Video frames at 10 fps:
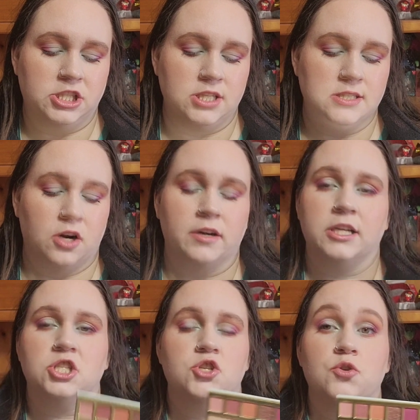it just
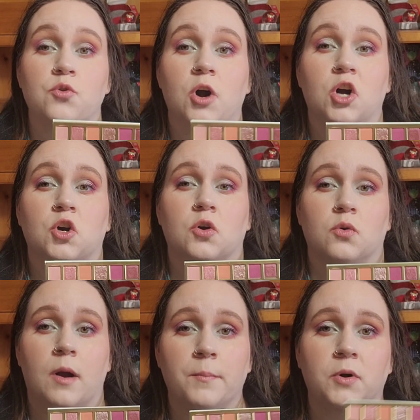started to
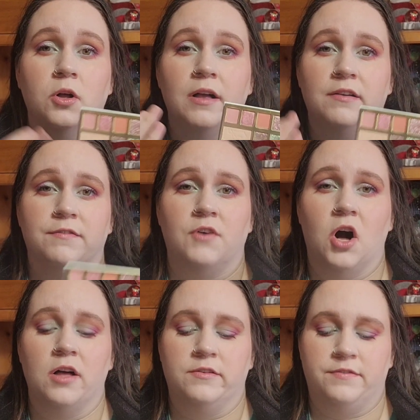crumble and
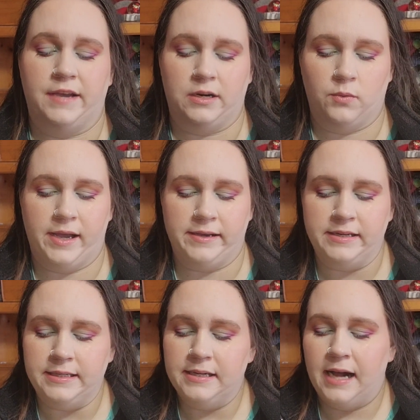fall and fade away.
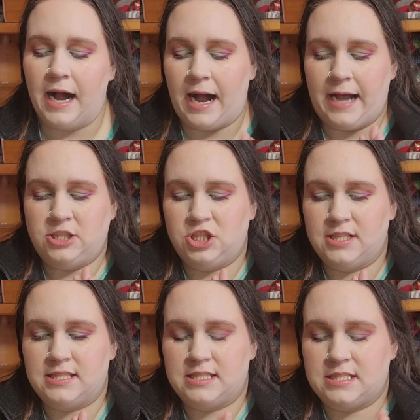I
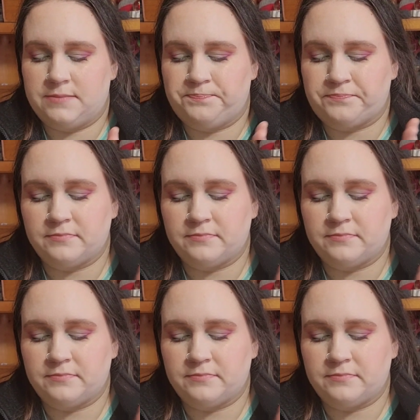just,